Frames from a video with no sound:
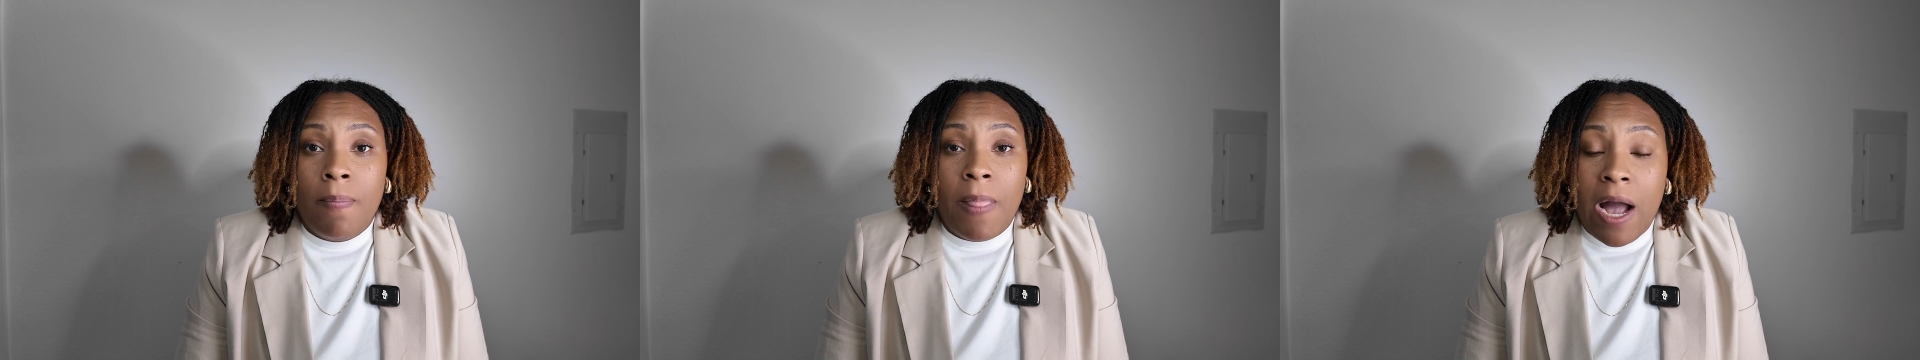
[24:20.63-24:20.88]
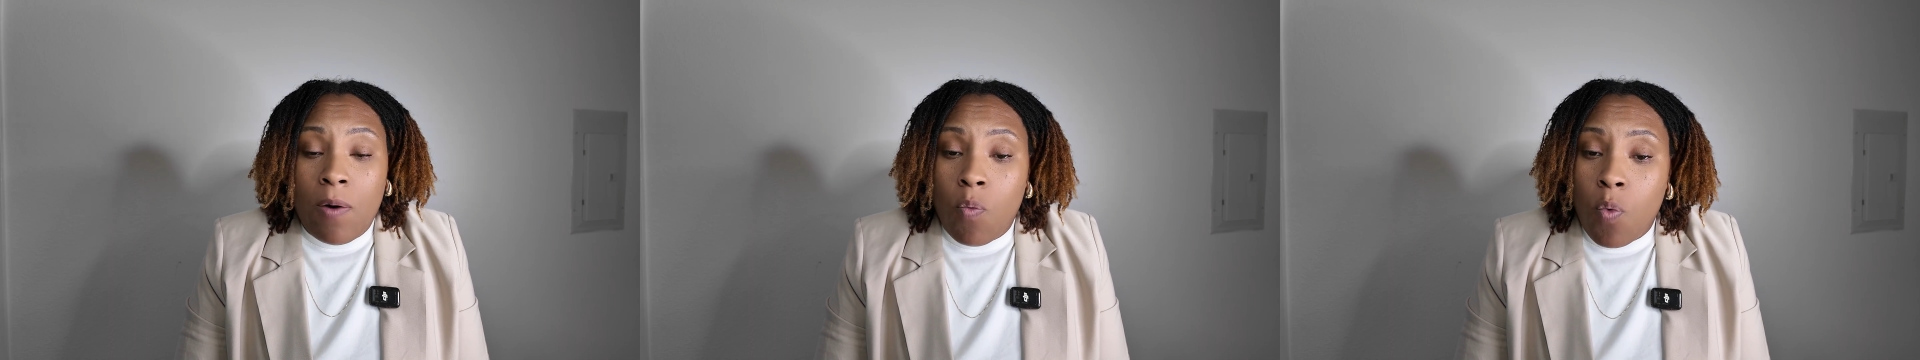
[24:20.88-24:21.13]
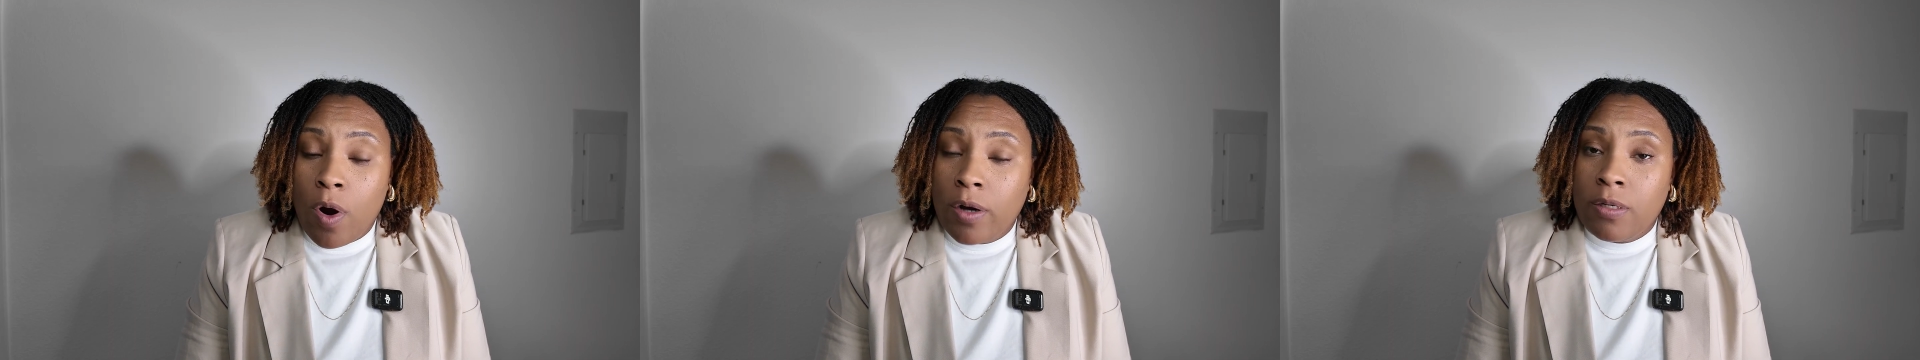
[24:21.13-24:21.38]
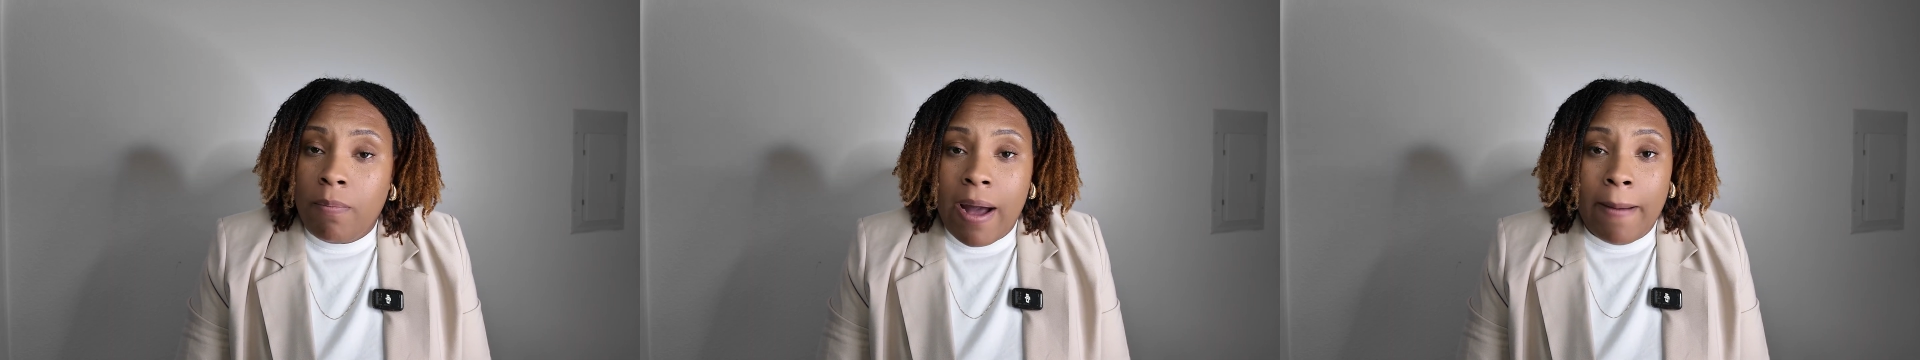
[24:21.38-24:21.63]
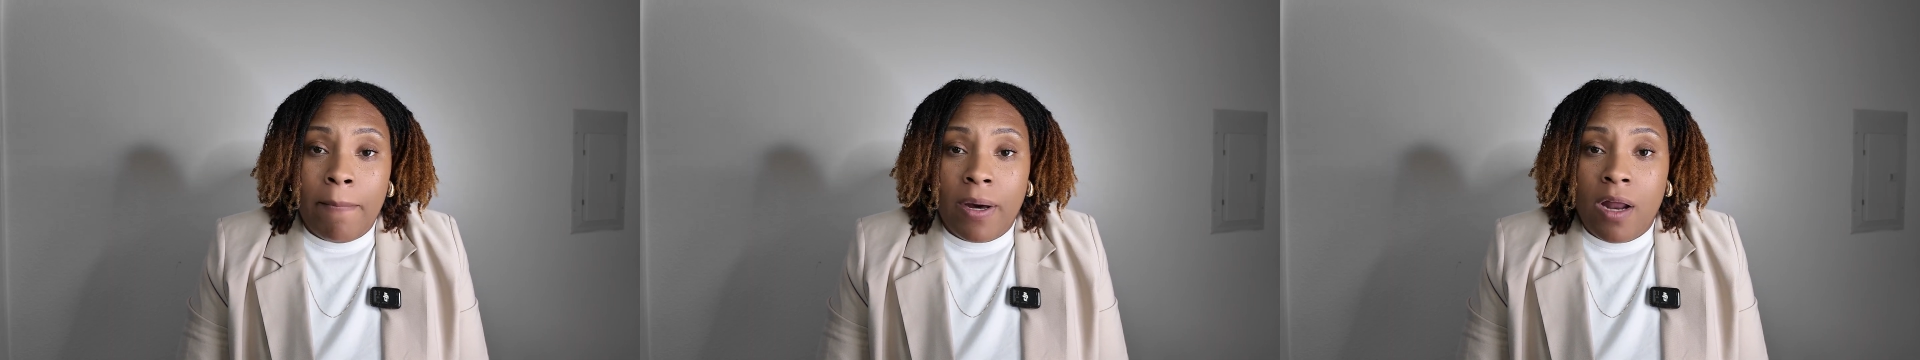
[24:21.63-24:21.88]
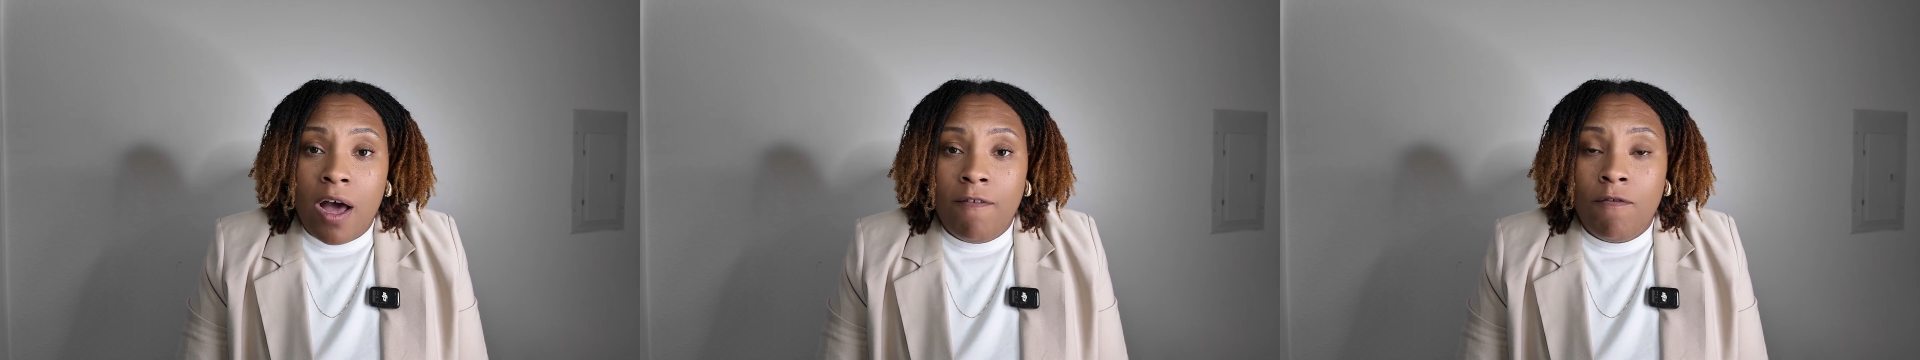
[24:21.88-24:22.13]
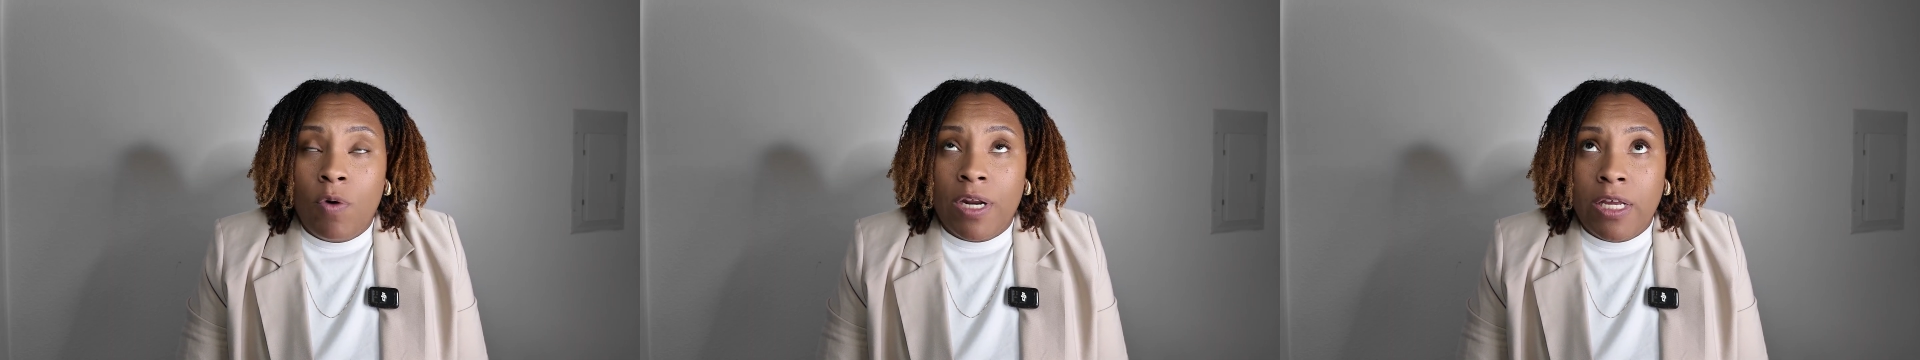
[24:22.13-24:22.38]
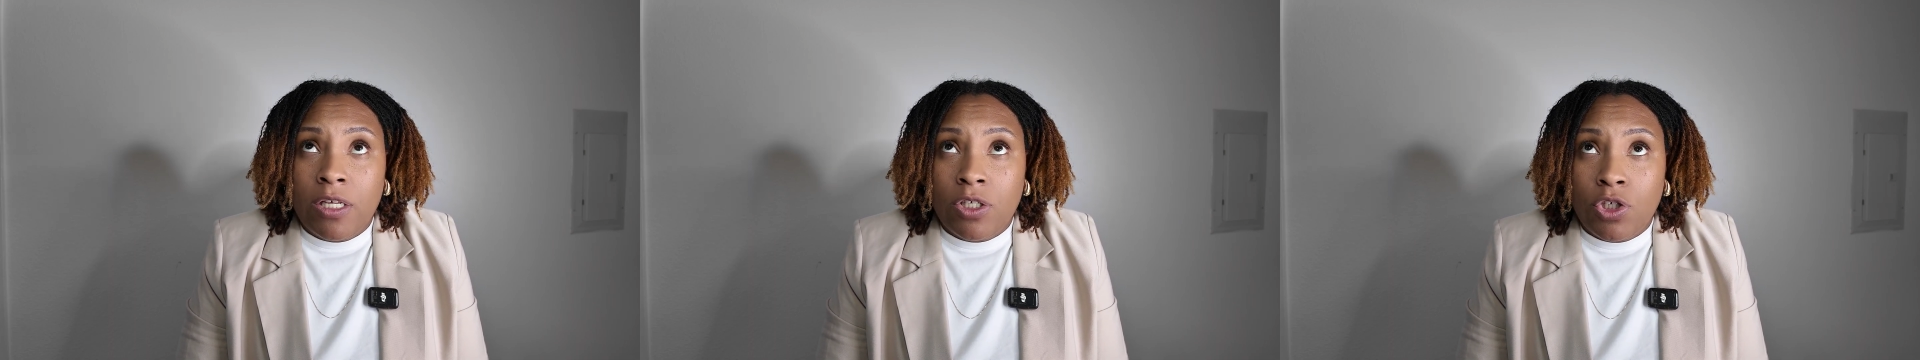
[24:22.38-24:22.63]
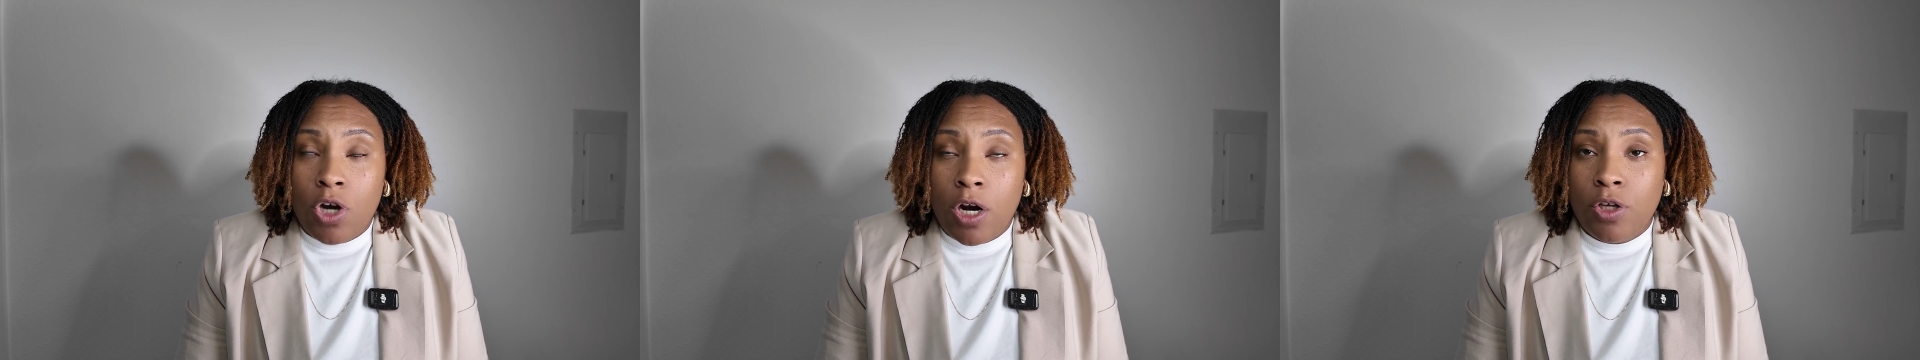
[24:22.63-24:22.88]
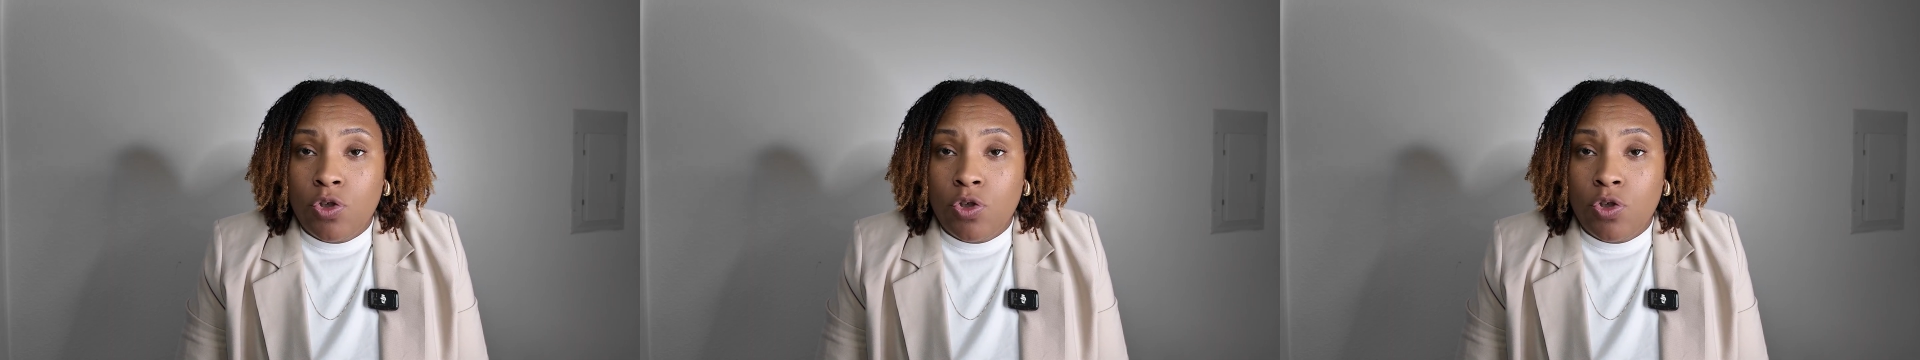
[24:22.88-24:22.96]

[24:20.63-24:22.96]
I worked my butt off. When he started